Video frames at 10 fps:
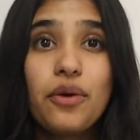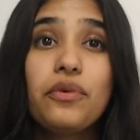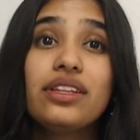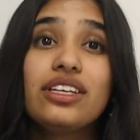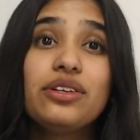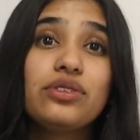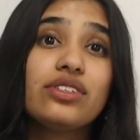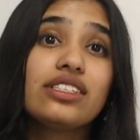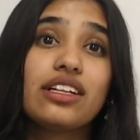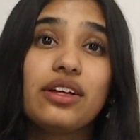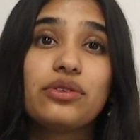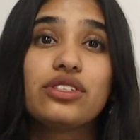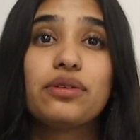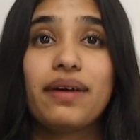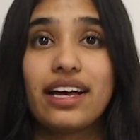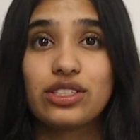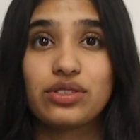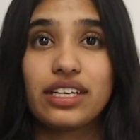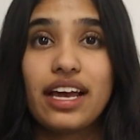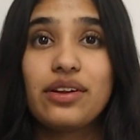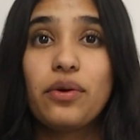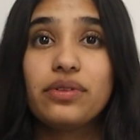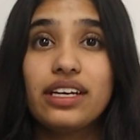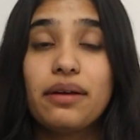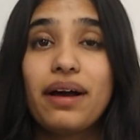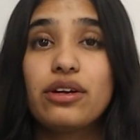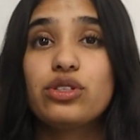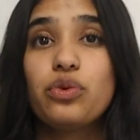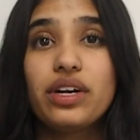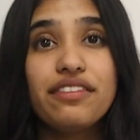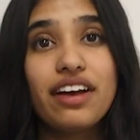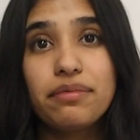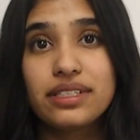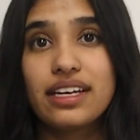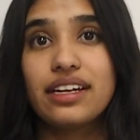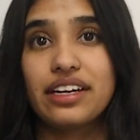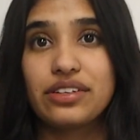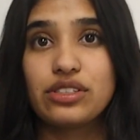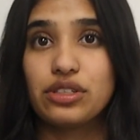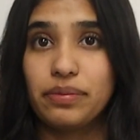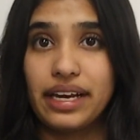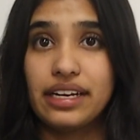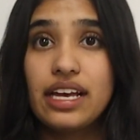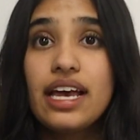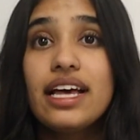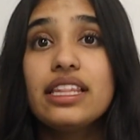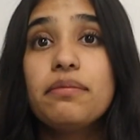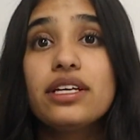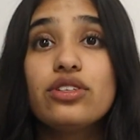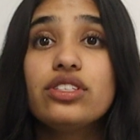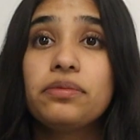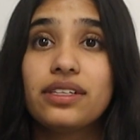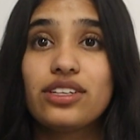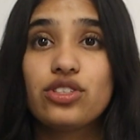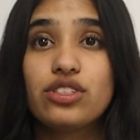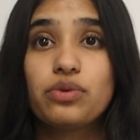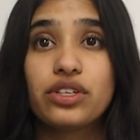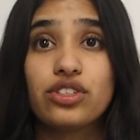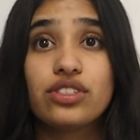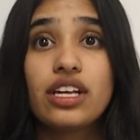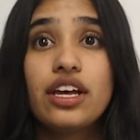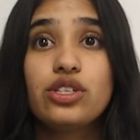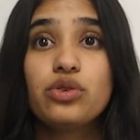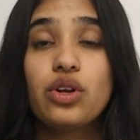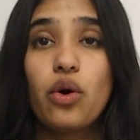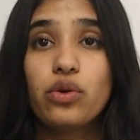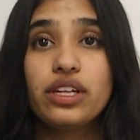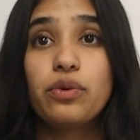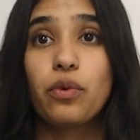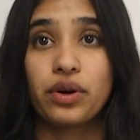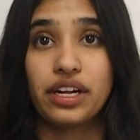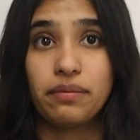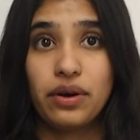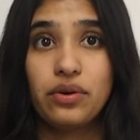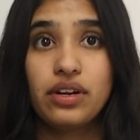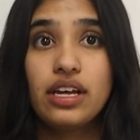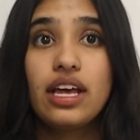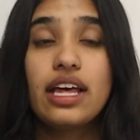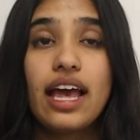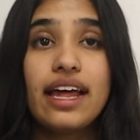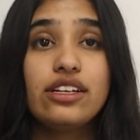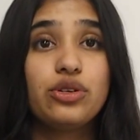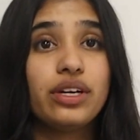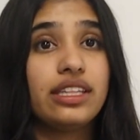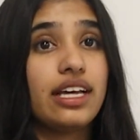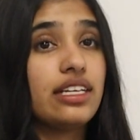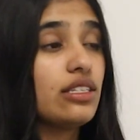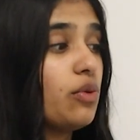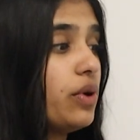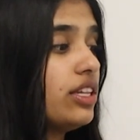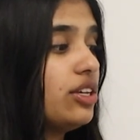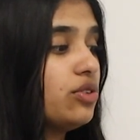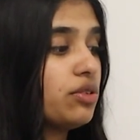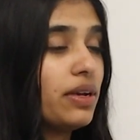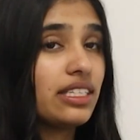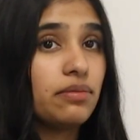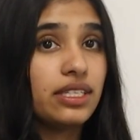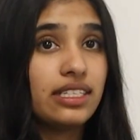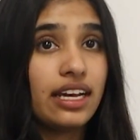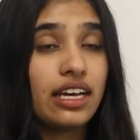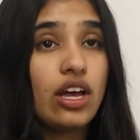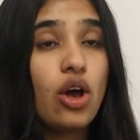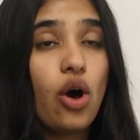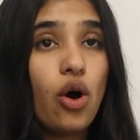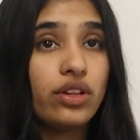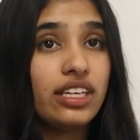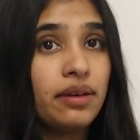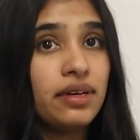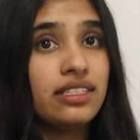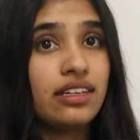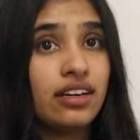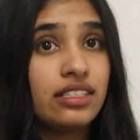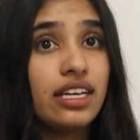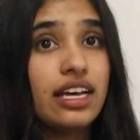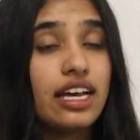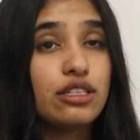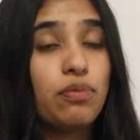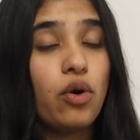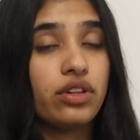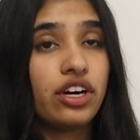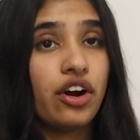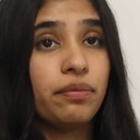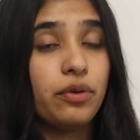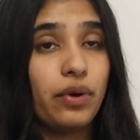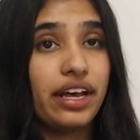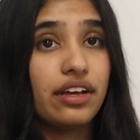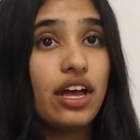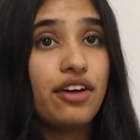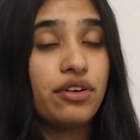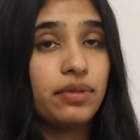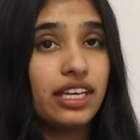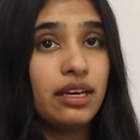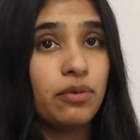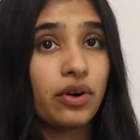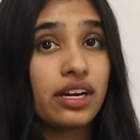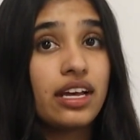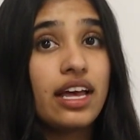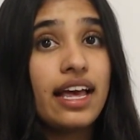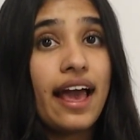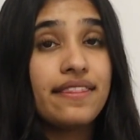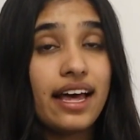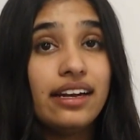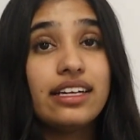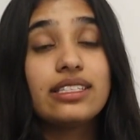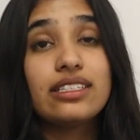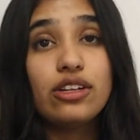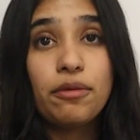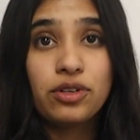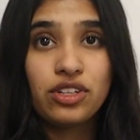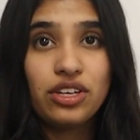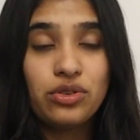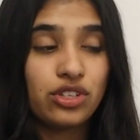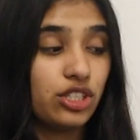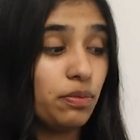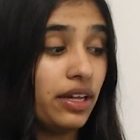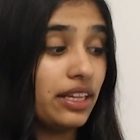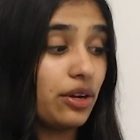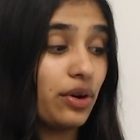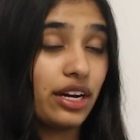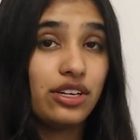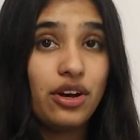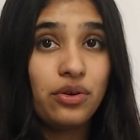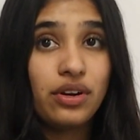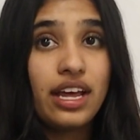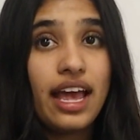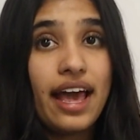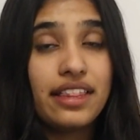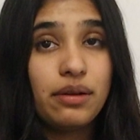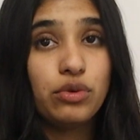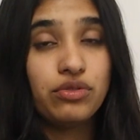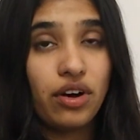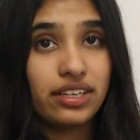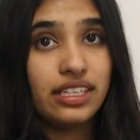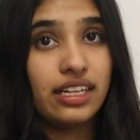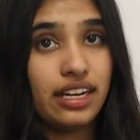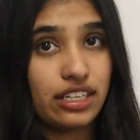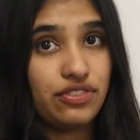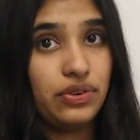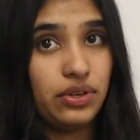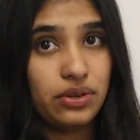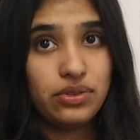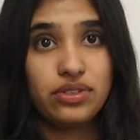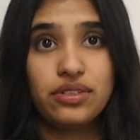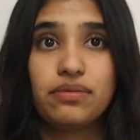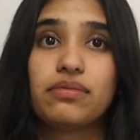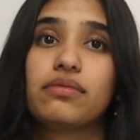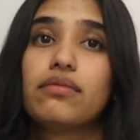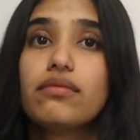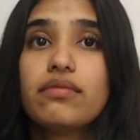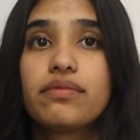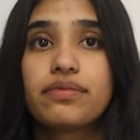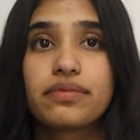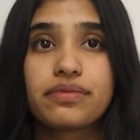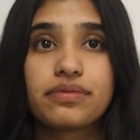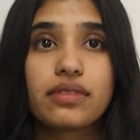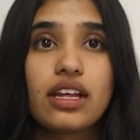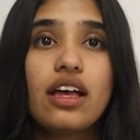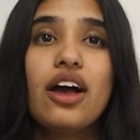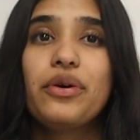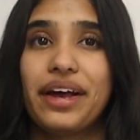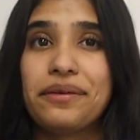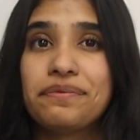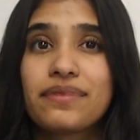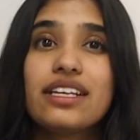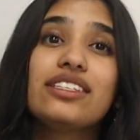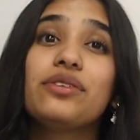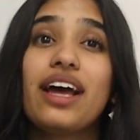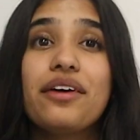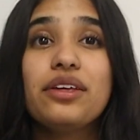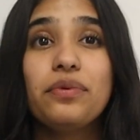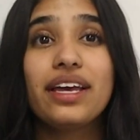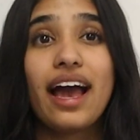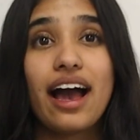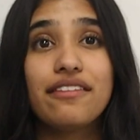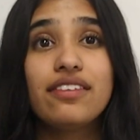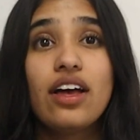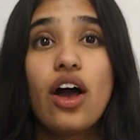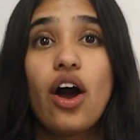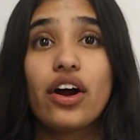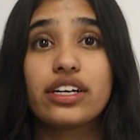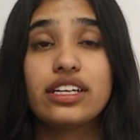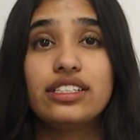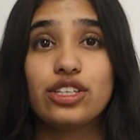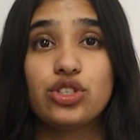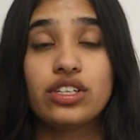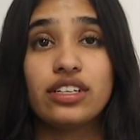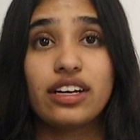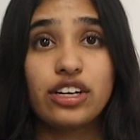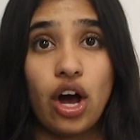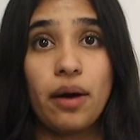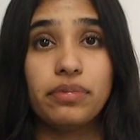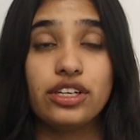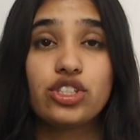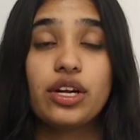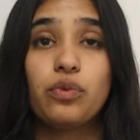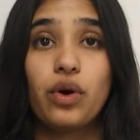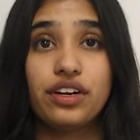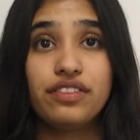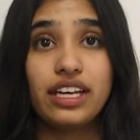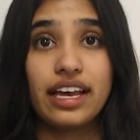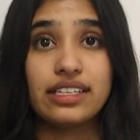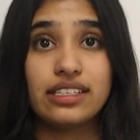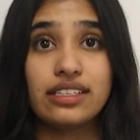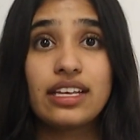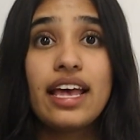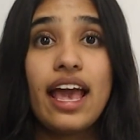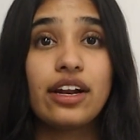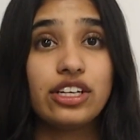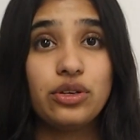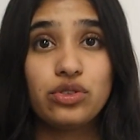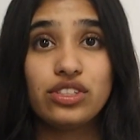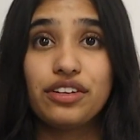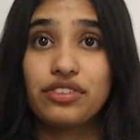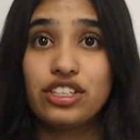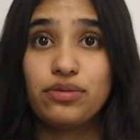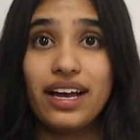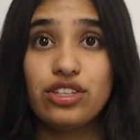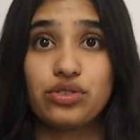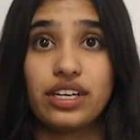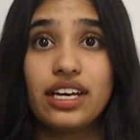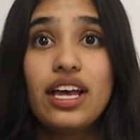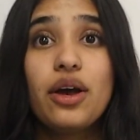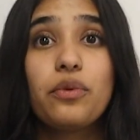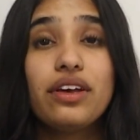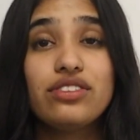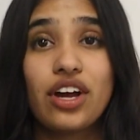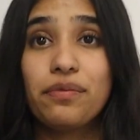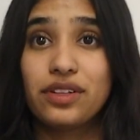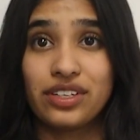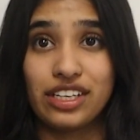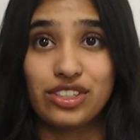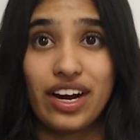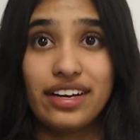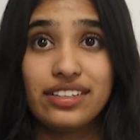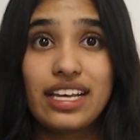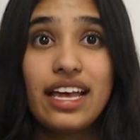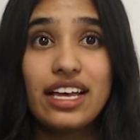When the user is close to mastery and only about 25% errors are made, the muscle stimulation switches to an only warning mode. And during this, when the user makes a mistake, all the EMS does is pull their arm away from the keyboard. And then it's still up to the user to play the correct note and then move on to the next few notes. Okay, so now that we have our condition accomplished in one of the cases and our users have reached mastery, we have stopped learning trials.